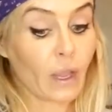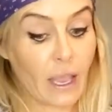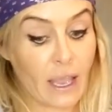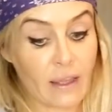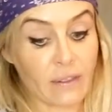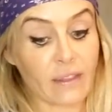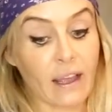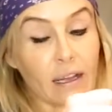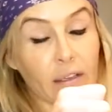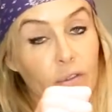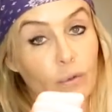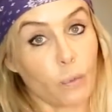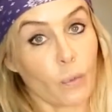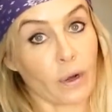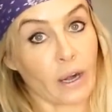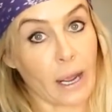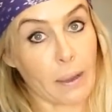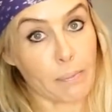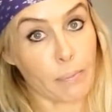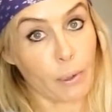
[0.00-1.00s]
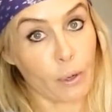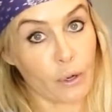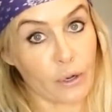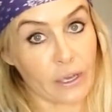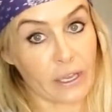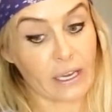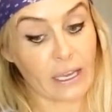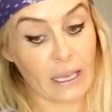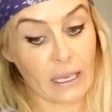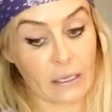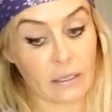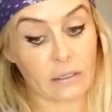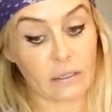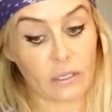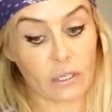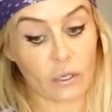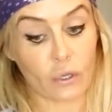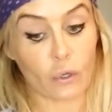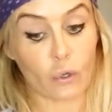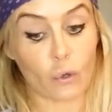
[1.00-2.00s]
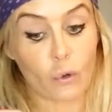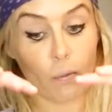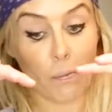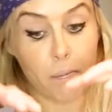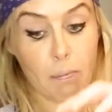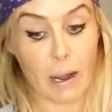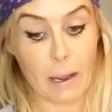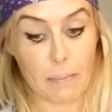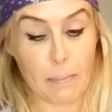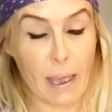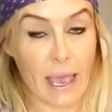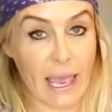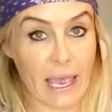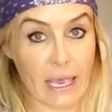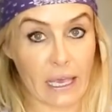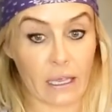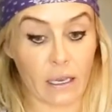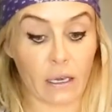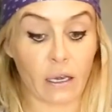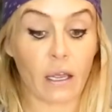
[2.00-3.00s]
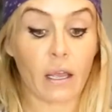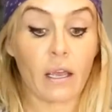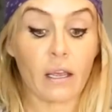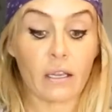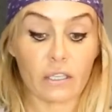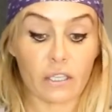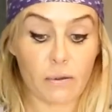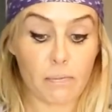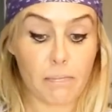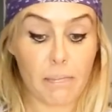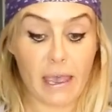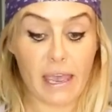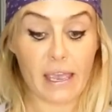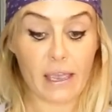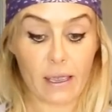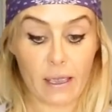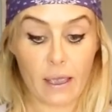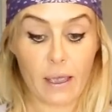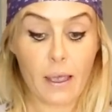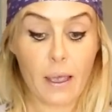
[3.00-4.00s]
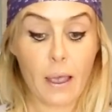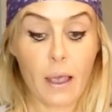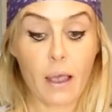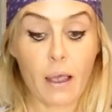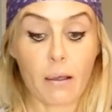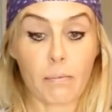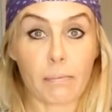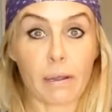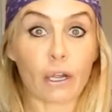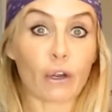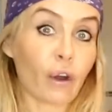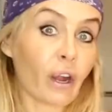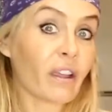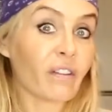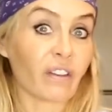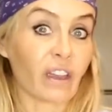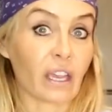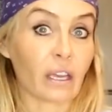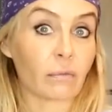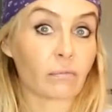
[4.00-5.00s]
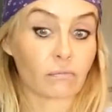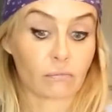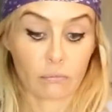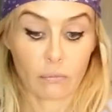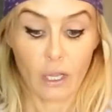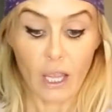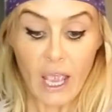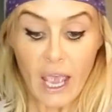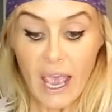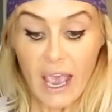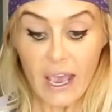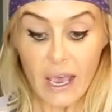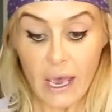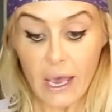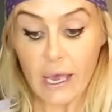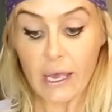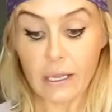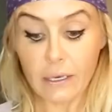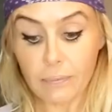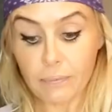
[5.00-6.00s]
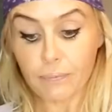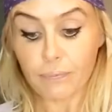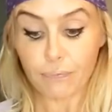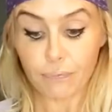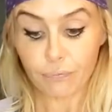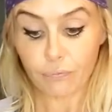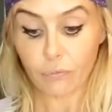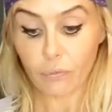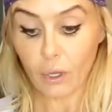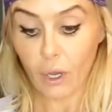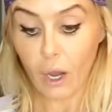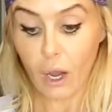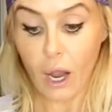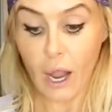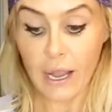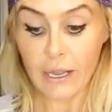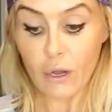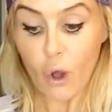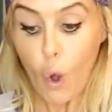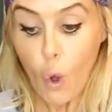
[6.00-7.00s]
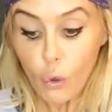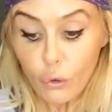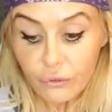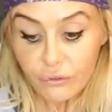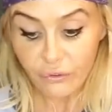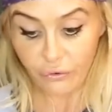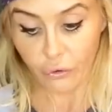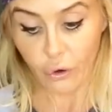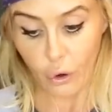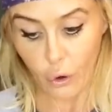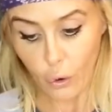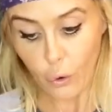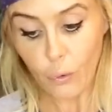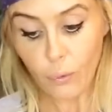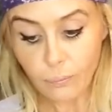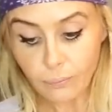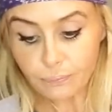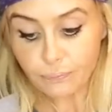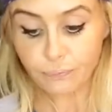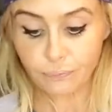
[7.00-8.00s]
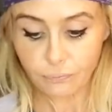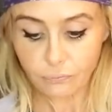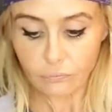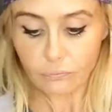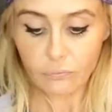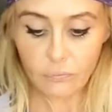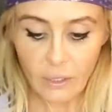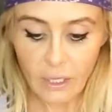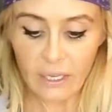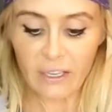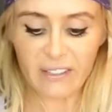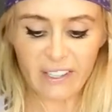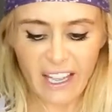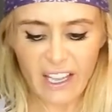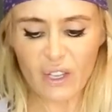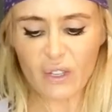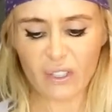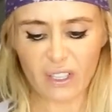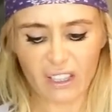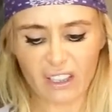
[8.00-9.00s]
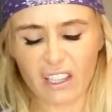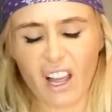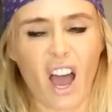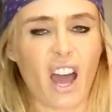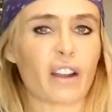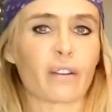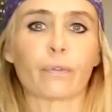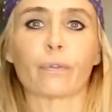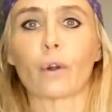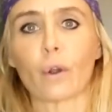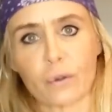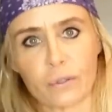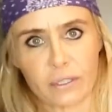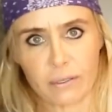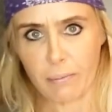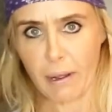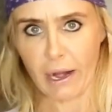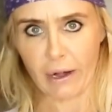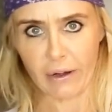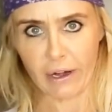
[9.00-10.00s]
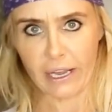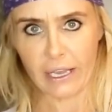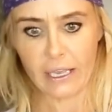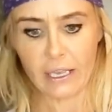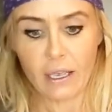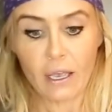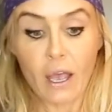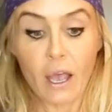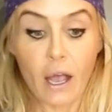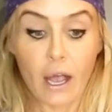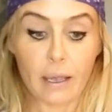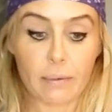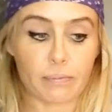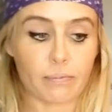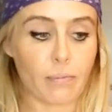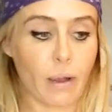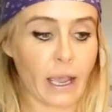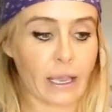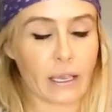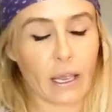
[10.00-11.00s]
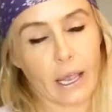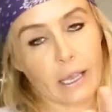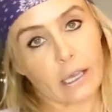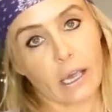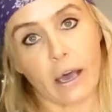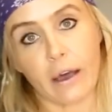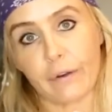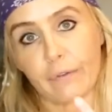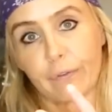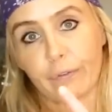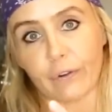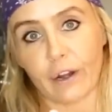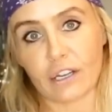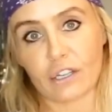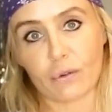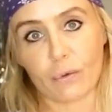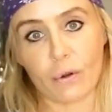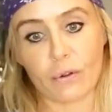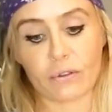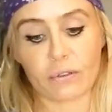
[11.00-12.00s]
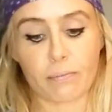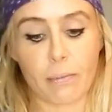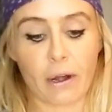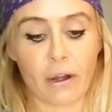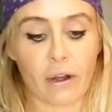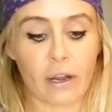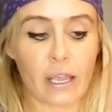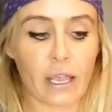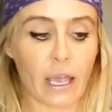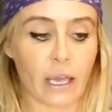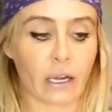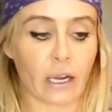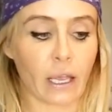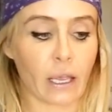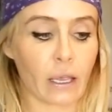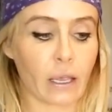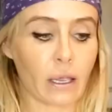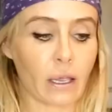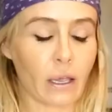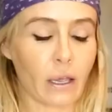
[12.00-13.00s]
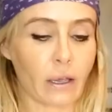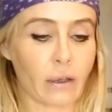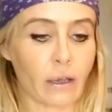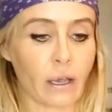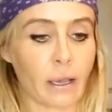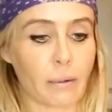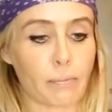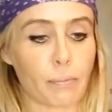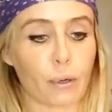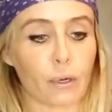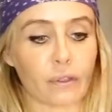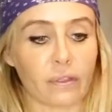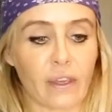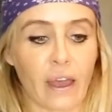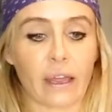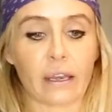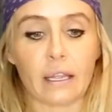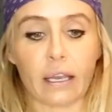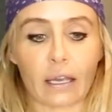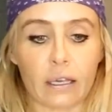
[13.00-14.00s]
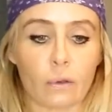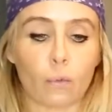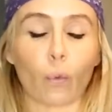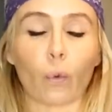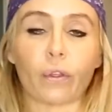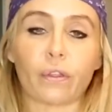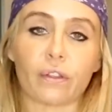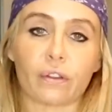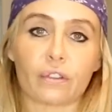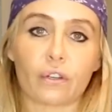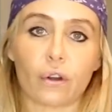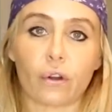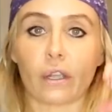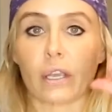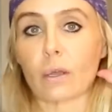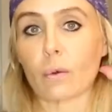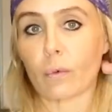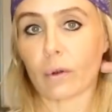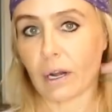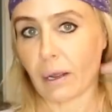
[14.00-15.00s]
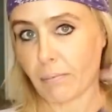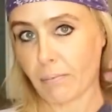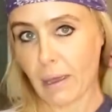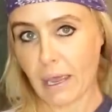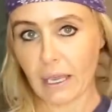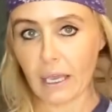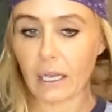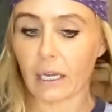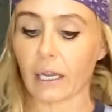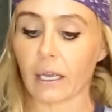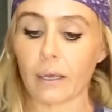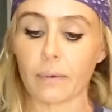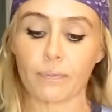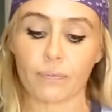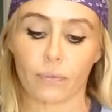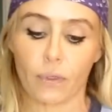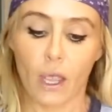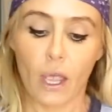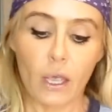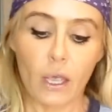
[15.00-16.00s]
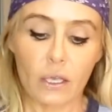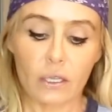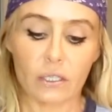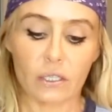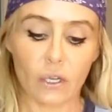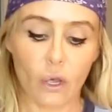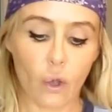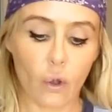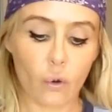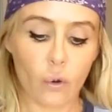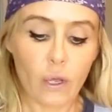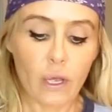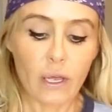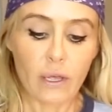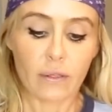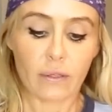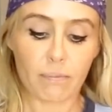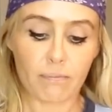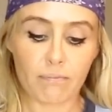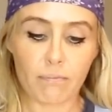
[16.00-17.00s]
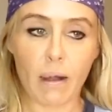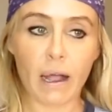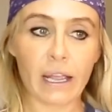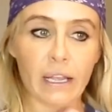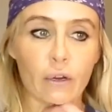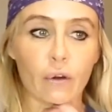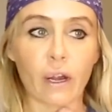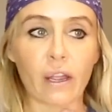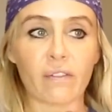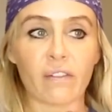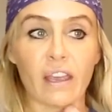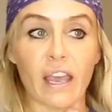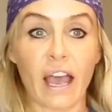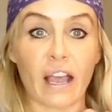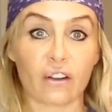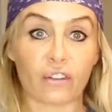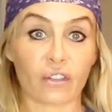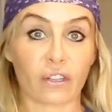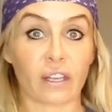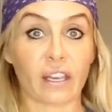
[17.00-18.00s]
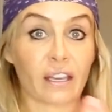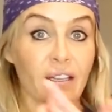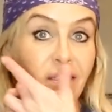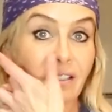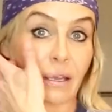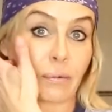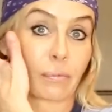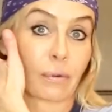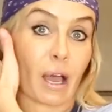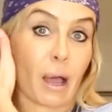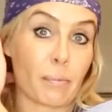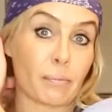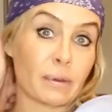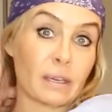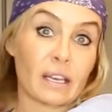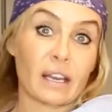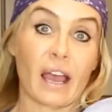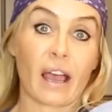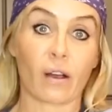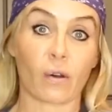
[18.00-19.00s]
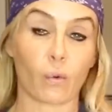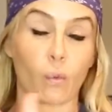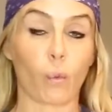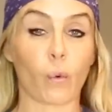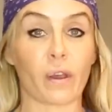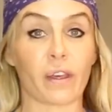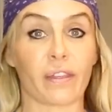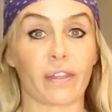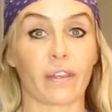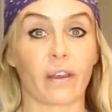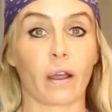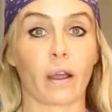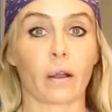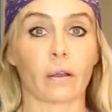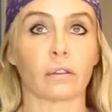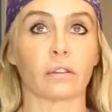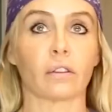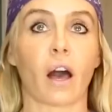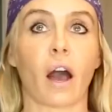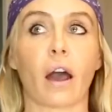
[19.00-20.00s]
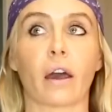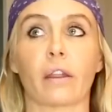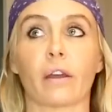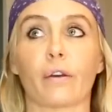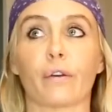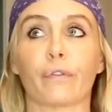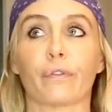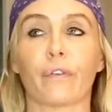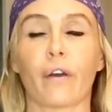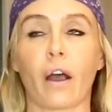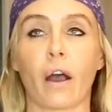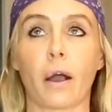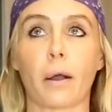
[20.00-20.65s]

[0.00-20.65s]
and that's what I put into my pan to make my gravy. And I also, because I use a lot of rosemary, I cut fresh rosemary and I put that in with the turkey when I'm making it. So my gravy actually ends up coming out with a lot of